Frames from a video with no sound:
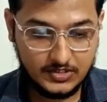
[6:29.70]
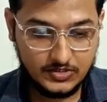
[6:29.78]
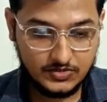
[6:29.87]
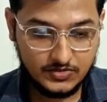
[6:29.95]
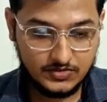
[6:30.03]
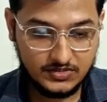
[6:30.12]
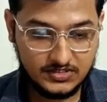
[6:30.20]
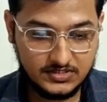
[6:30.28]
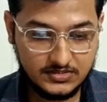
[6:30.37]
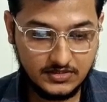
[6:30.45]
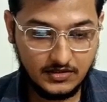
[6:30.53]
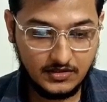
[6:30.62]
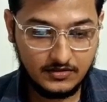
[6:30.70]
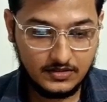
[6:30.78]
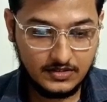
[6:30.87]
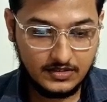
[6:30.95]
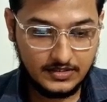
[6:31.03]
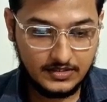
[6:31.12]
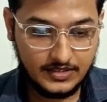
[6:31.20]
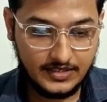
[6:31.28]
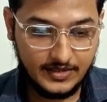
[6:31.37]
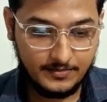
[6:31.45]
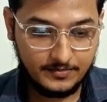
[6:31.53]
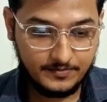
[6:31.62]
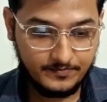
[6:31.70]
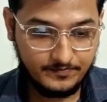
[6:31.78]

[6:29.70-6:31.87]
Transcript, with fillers: So this is the game.